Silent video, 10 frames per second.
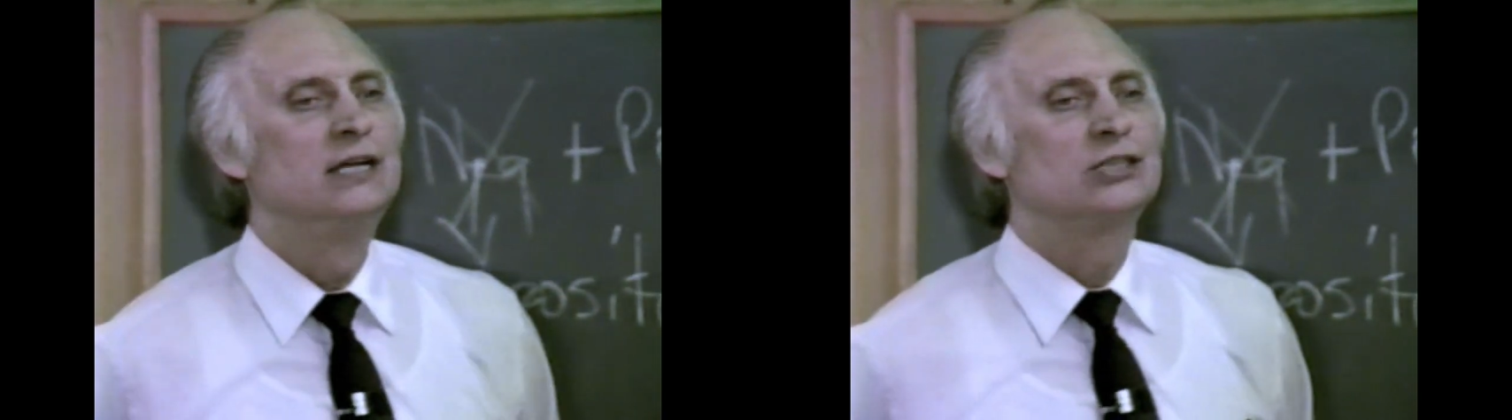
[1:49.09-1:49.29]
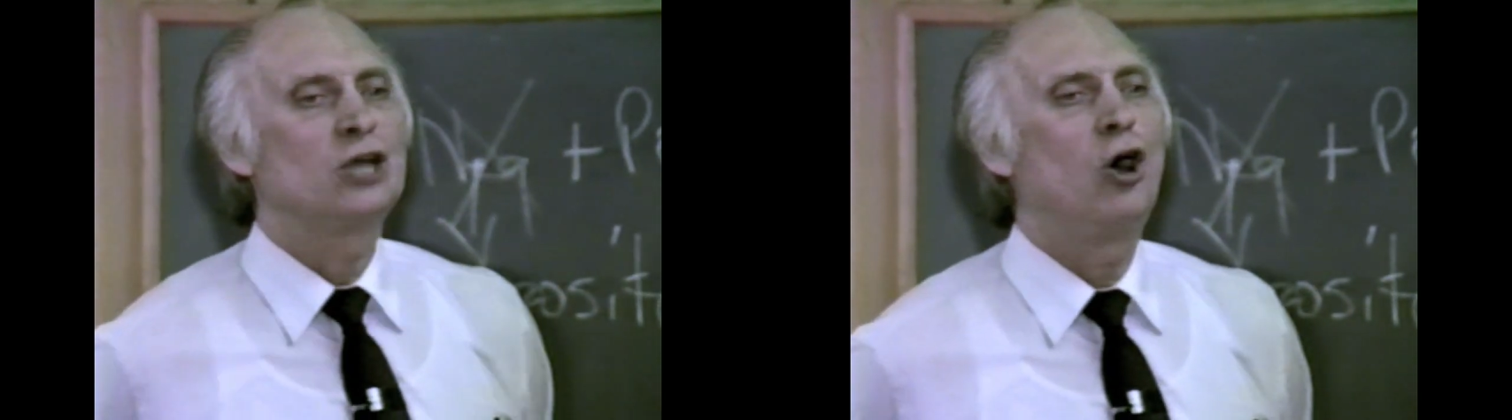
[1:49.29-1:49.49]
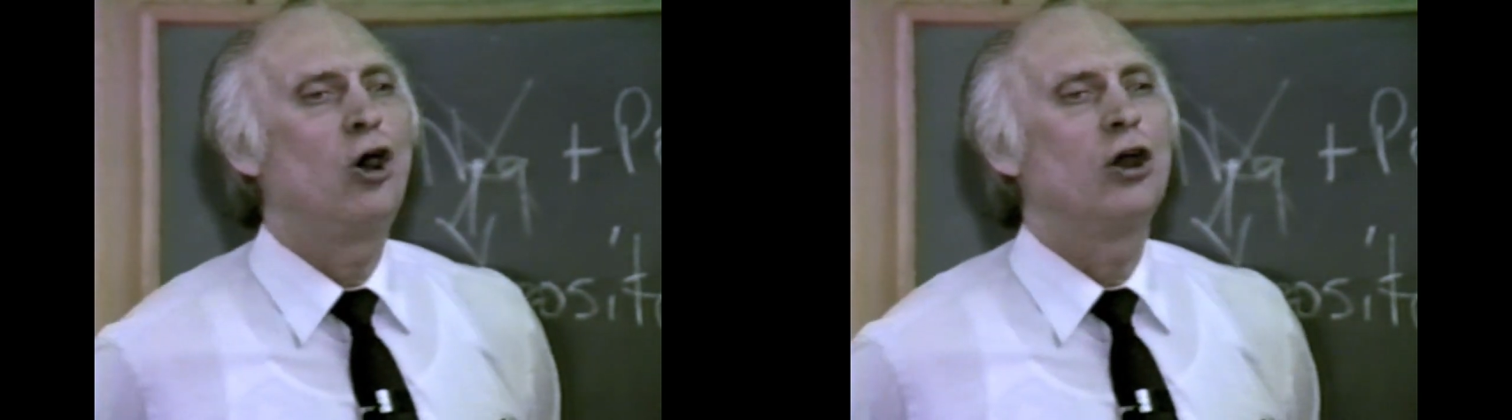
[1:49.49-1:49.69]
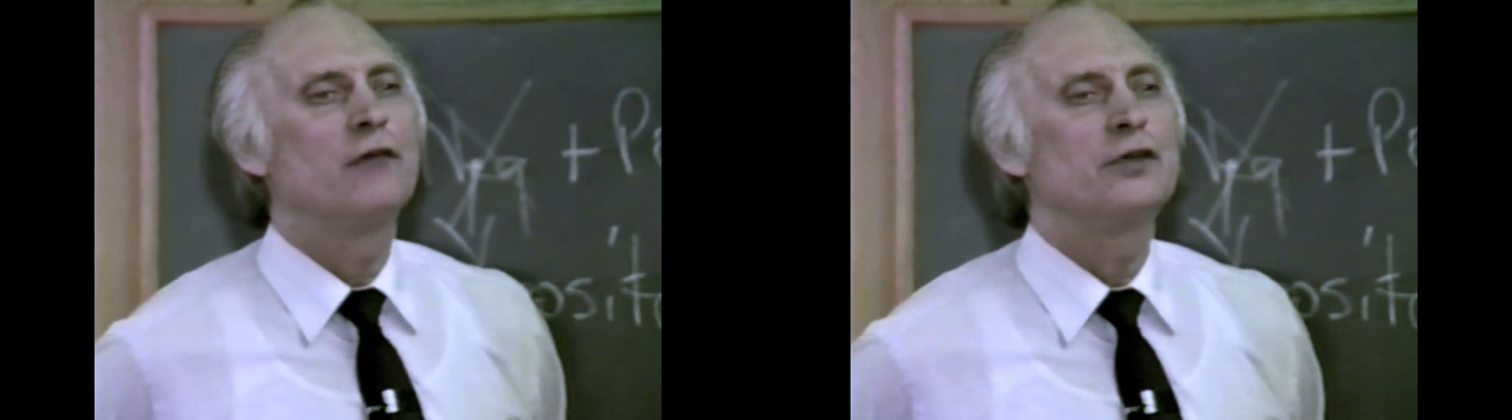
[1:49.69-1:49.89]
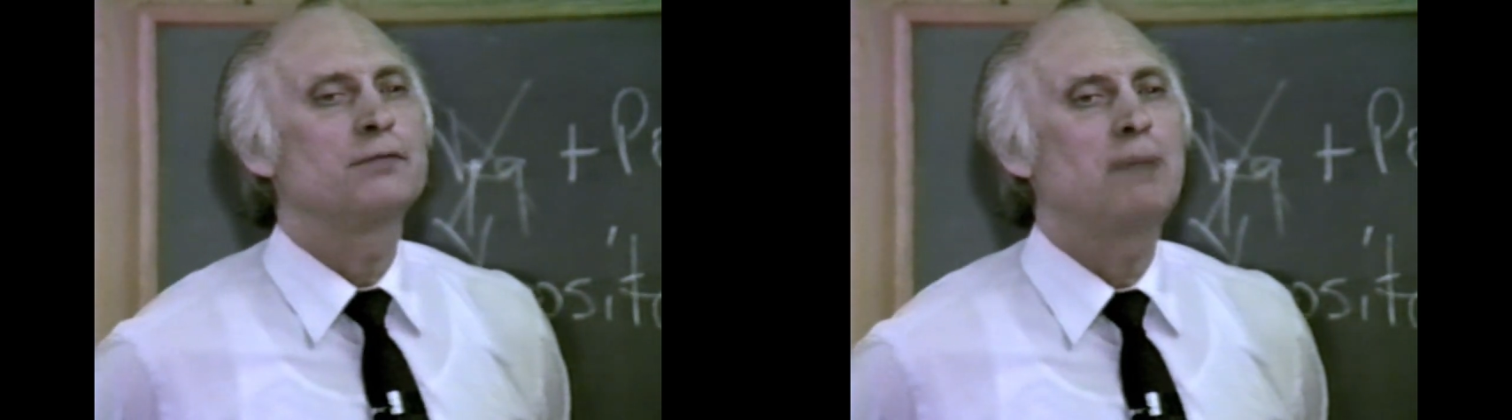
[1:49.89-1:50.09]
saw all
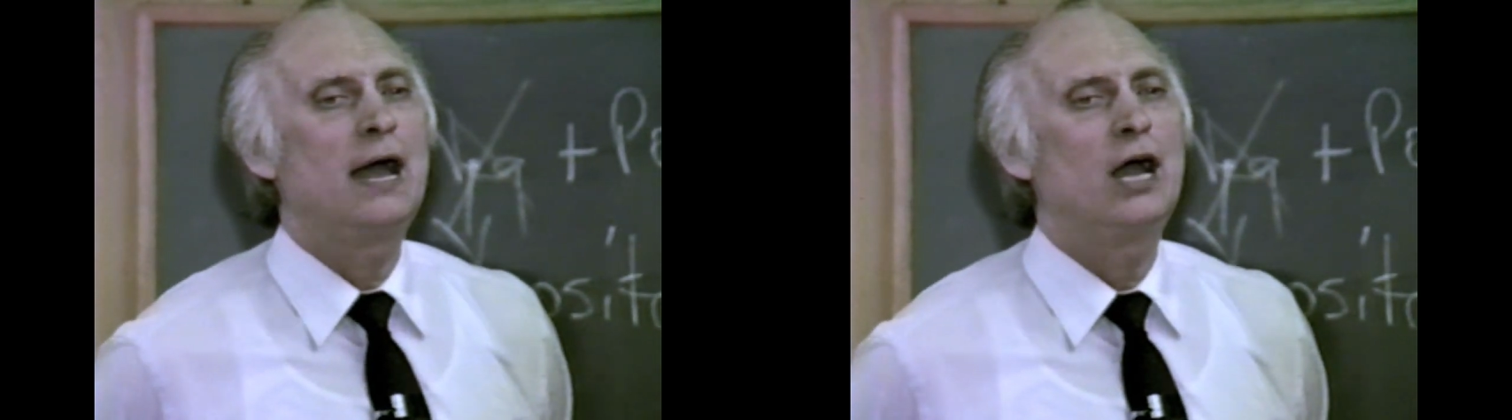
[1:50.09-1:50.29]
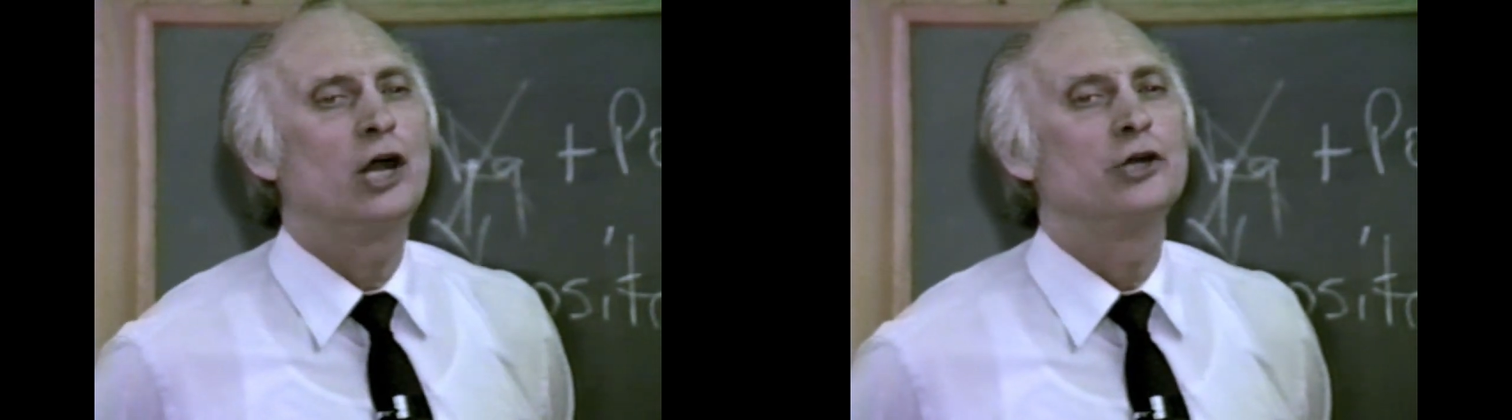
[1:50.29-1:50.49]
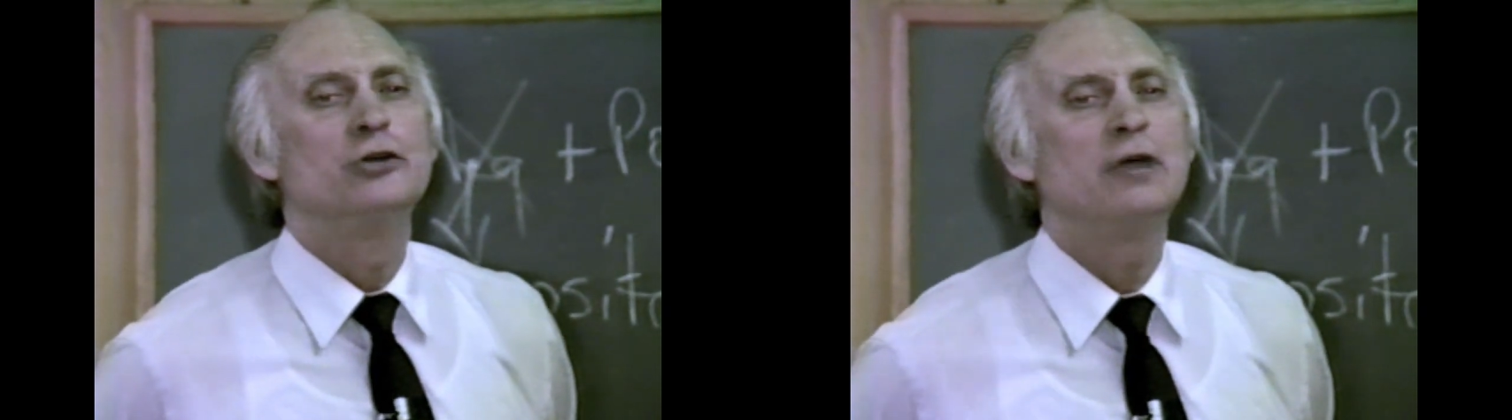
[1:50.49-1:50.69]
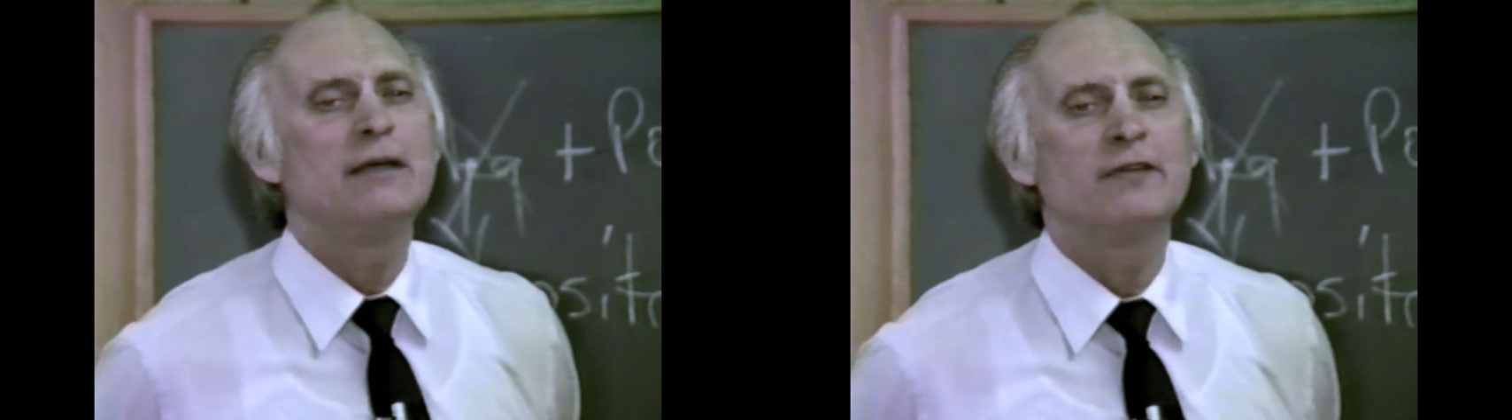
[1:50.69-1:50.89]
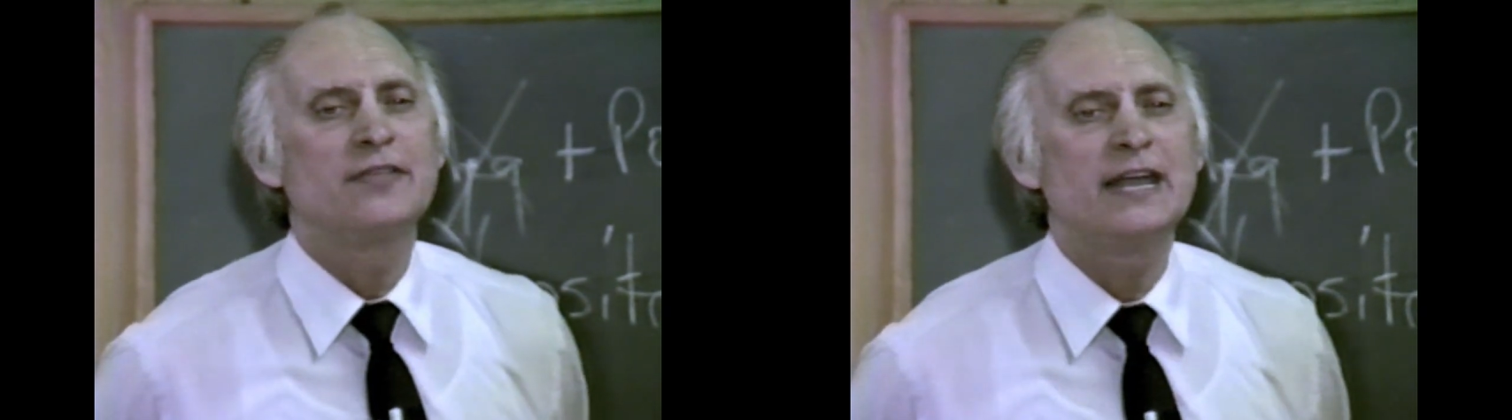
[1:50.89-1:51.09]
of His power, knew
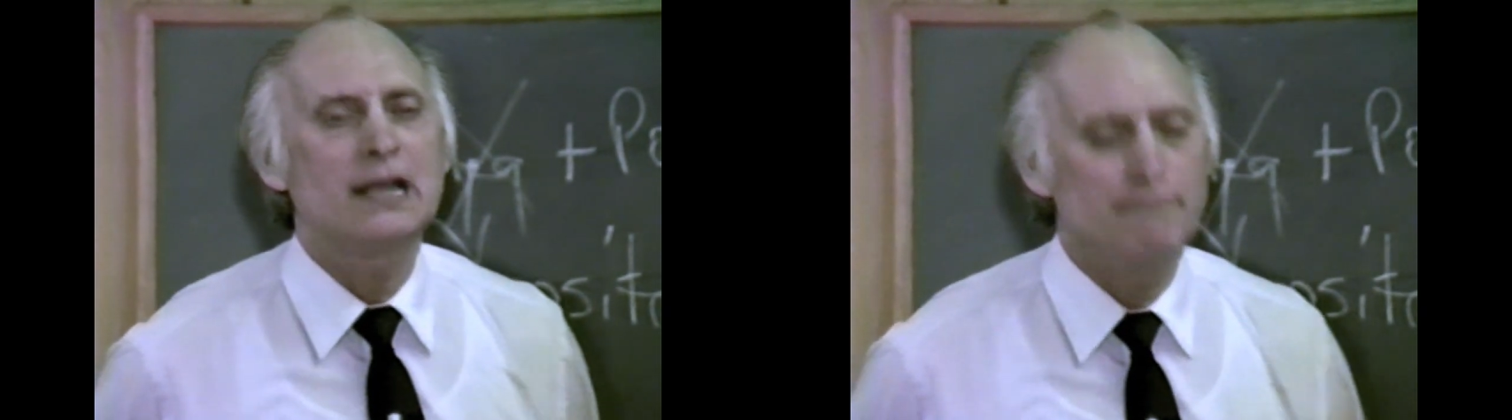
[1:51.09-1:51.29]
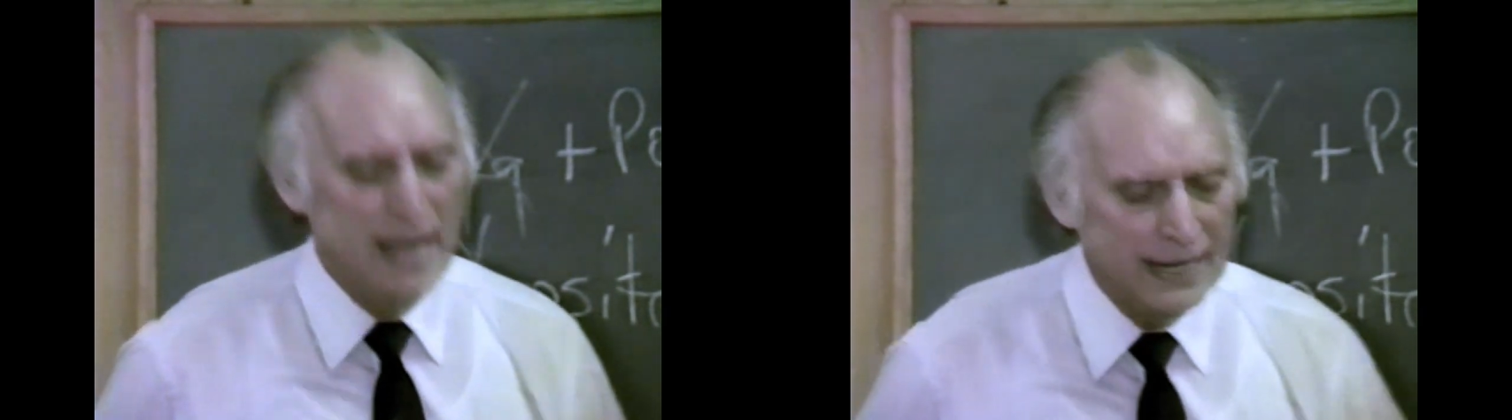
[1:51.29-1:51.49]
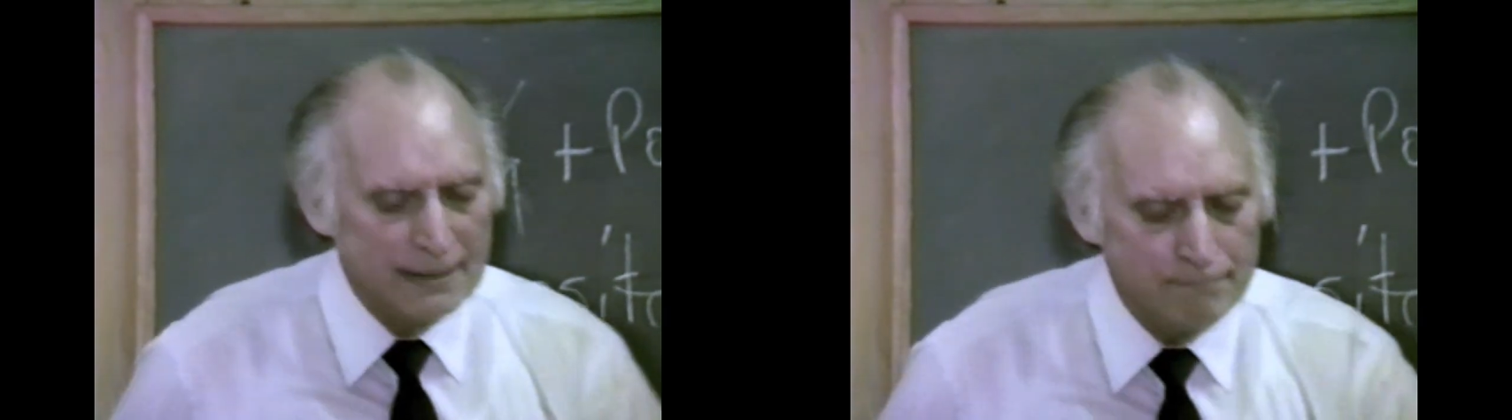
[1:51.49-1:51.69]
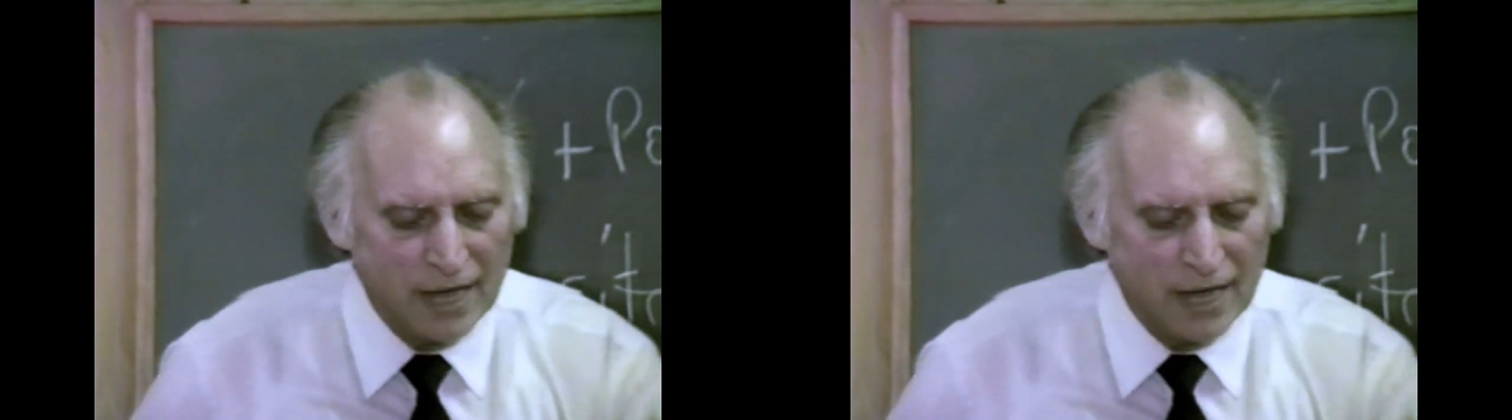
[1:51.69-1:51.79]
everything about Him,